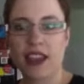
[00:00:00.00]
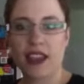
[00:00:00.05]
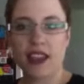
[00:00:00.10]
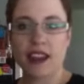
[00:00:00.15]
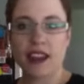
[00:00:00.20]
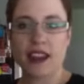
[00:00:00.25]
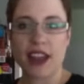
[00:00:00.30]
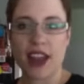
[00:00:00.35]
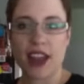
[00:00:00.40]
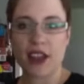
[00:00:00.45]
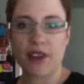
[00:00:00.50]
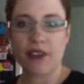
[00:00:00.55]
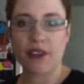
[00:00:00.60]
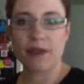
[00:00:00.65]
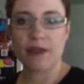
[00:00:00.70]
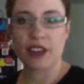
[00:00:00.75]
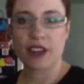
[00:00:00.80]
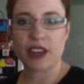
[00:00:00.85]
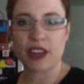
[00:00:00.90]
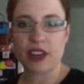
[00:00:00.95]
Now I'm
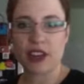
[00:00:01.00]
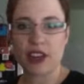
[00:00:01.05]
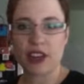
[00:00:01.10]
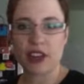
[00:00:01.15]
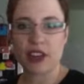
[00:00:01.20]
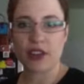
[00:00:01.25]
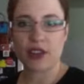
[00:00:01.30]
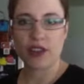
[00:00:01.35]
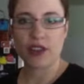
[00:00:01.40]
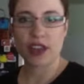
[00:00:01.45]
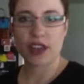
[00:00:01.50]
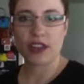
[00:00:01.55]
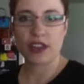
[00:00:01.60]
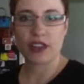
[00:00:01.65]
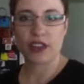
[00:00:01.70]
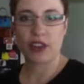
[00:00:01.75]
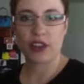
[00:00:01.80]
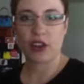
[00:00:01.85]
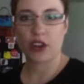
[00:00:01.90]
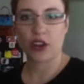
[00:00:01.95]
gonna go and
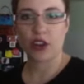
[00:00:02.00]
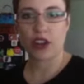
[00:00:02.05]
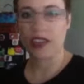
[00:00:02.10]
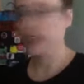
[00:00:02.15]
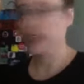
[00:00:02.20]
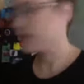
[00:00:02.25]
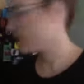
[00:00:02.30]
start cooking some